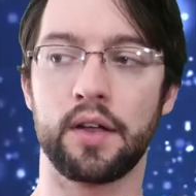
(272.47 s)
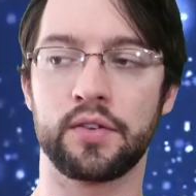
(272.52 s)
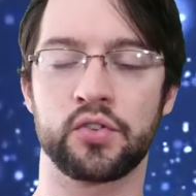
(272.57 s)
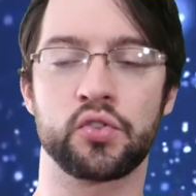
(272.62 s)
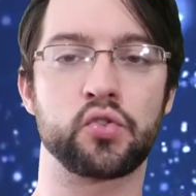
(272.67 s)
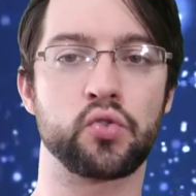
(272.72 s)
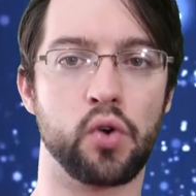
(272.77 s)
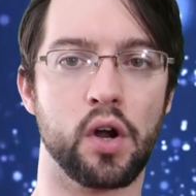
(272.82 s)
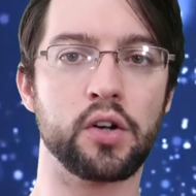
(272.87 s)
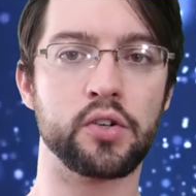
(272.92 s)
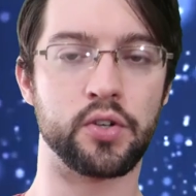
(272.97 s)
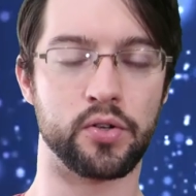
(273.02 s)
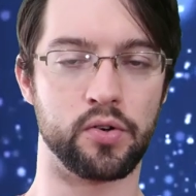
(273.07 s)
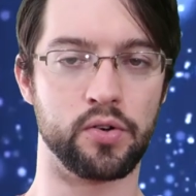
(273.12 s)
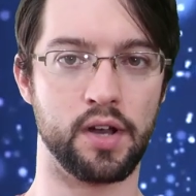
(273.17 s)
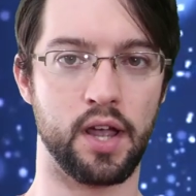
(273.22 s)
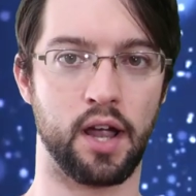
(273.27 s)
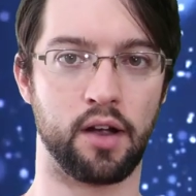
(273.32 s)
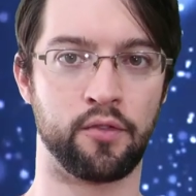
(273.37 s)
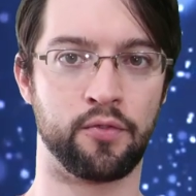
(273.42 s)
a
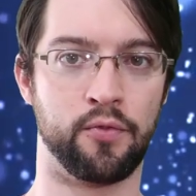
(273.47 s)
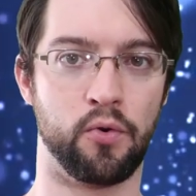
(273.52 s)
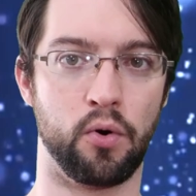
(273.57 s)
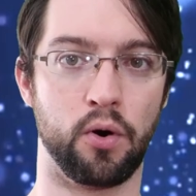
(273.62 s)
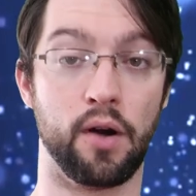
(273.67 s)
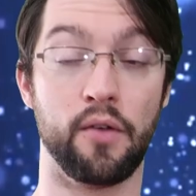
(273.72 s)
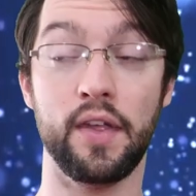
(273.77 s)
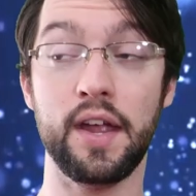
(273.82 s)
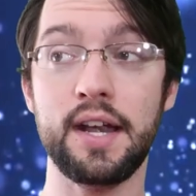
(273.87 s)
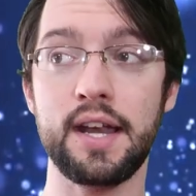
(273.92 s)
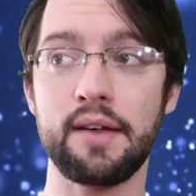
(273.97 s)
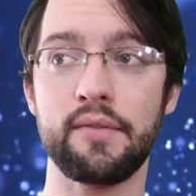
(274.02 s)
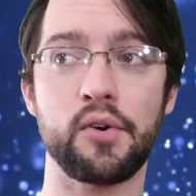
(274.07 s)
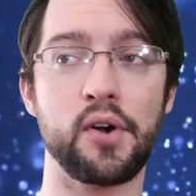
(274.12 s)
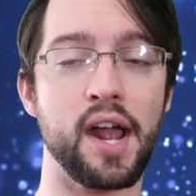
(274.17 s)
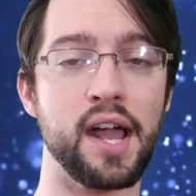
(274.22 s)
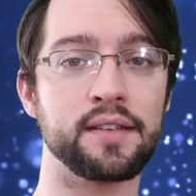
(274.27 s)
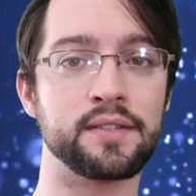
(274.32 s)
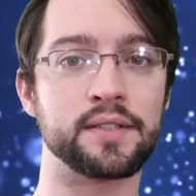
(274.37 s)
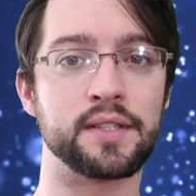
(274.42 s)
structure deck for? They
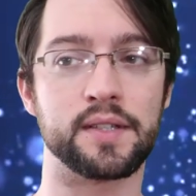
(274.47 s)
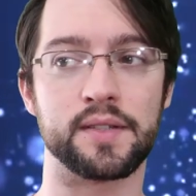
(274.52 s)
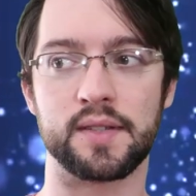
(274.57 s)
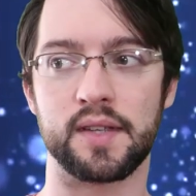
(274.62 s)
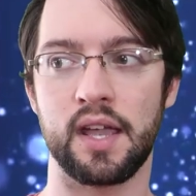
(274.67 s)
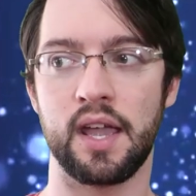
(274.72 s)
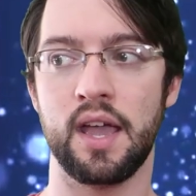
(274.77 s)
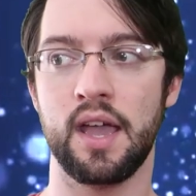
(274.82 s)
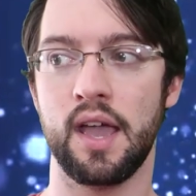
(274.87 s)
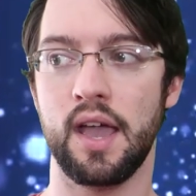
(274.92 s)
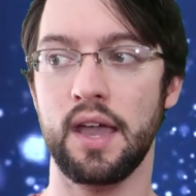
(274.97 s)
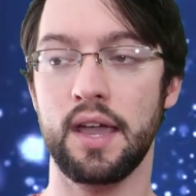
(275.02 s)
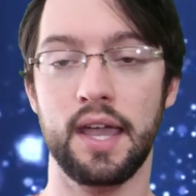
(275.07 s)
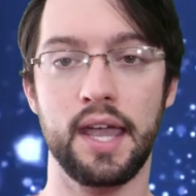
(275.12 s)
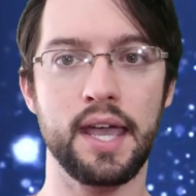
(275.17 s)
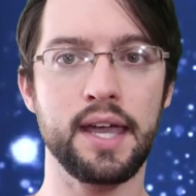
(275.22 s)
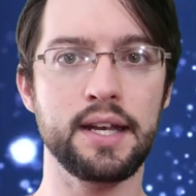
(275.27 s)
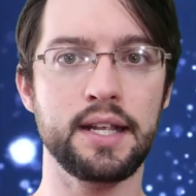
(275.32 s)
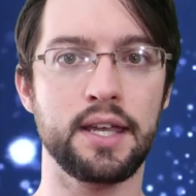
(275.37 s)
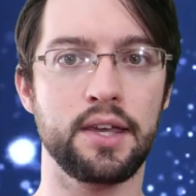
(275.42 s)
never ask us
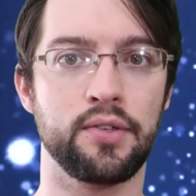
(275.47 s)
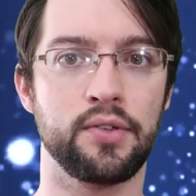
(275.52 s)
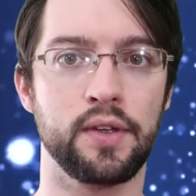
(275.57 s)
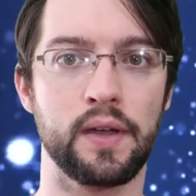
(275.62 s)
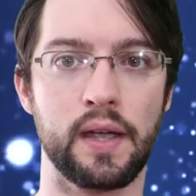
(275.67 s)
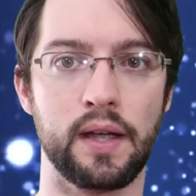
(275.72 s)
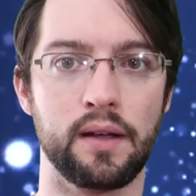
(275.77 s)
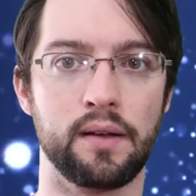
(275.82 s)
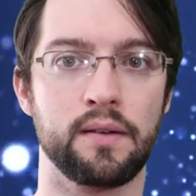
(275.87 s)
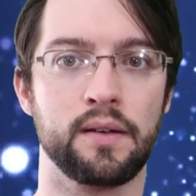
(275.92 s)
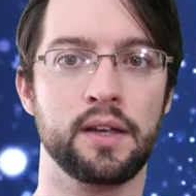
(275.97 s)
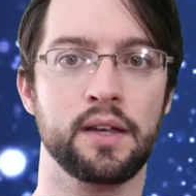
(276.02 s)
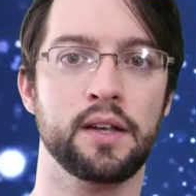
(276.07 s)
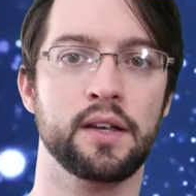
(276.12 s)
anything.